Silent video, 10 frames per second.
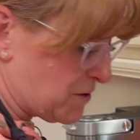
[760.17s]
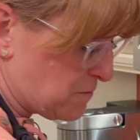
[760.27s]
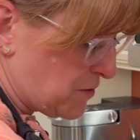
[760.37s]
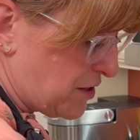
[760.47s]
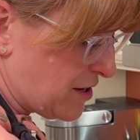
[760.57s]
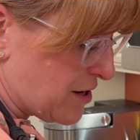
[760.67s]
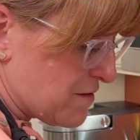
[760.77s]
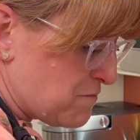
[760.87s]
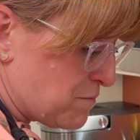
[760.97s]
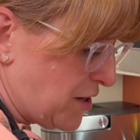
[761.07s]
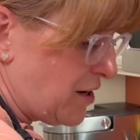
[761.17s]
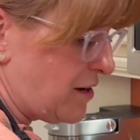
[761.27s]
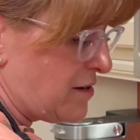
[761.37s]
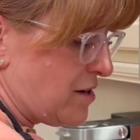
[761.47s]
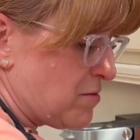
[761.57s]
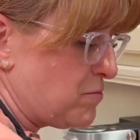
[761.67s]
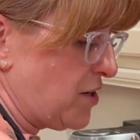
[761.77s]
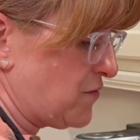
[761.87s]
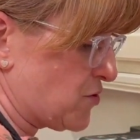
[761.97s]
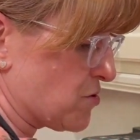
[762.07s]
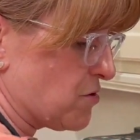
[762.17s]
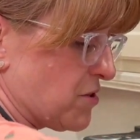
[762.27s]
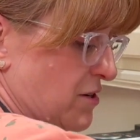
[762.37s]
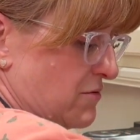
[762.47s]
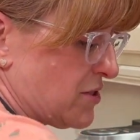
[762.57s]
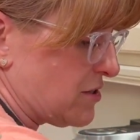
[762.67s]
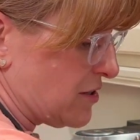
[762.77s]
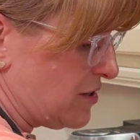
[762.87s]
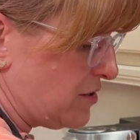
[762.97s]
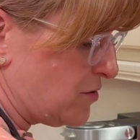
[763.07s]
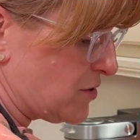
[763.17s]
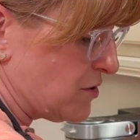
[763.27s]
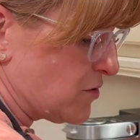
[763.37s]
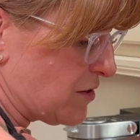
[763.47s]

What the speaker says: We have made beef stroganoff tonight using that